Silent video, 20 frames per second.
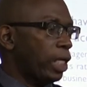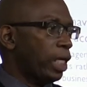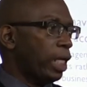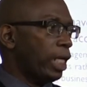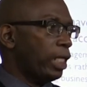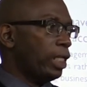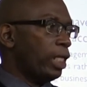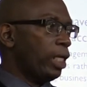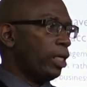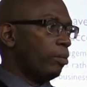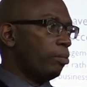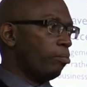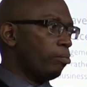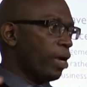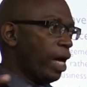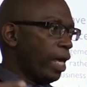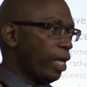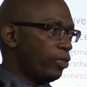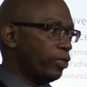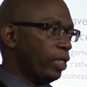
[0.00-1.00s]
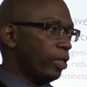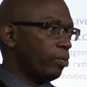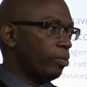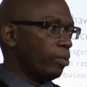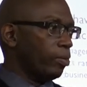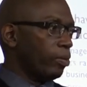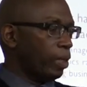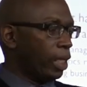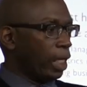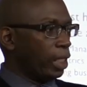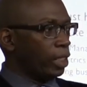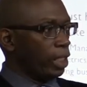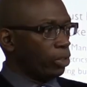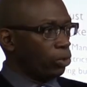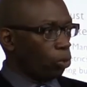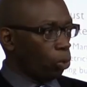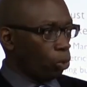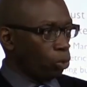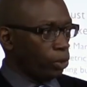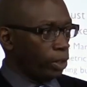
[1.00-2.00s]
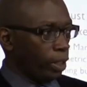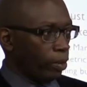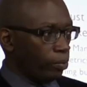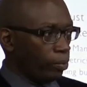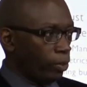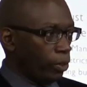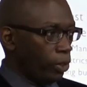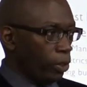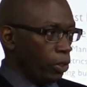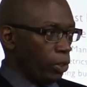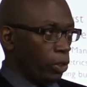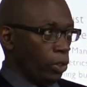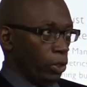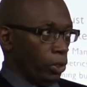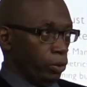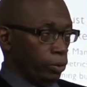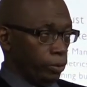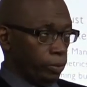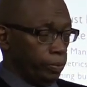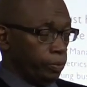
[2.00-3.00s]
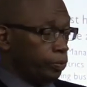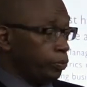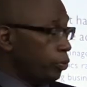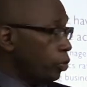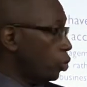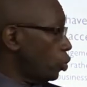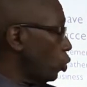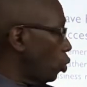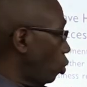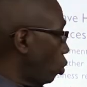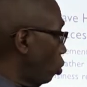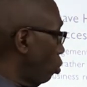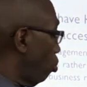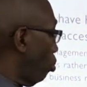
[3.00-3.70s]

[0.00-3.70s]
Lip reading: and they buy them and then own them. So